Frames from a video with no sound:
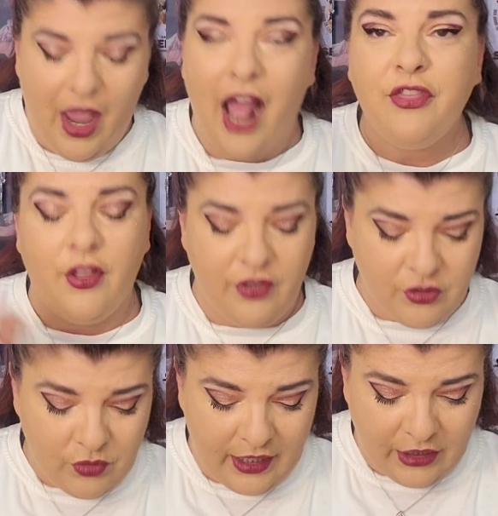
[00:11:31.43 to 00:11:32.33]
I thought
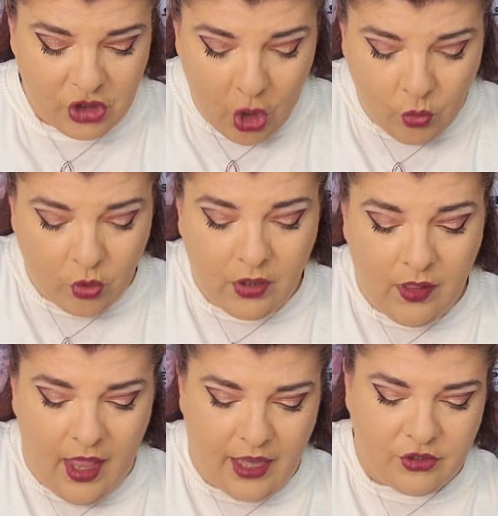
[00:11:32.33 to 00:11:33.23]
this was like a total
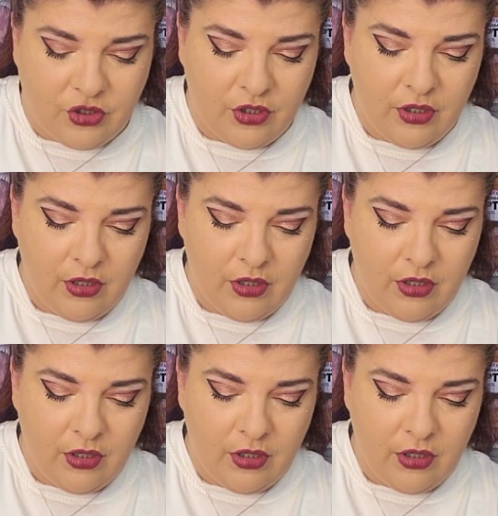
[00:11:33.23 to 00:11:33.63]
clutch.